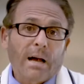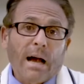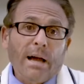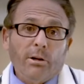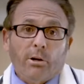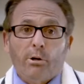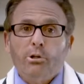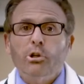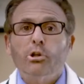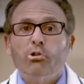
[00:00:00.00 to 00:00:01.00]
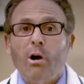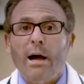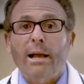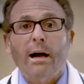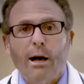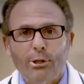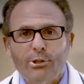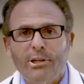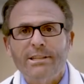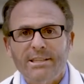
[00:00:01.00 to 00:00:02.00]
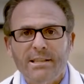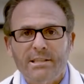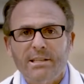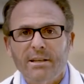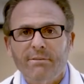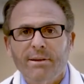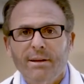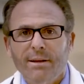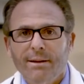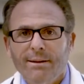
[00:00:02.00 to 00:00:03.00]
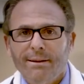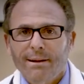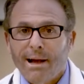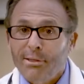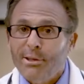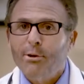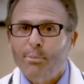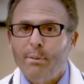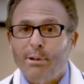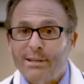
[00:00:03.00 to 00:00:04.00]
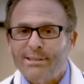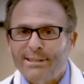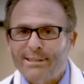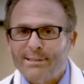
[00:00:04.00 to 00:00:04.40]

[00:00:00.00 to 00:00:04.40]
I'd encourage you to try Kollagen Intensiv. I think you'll be pleasantly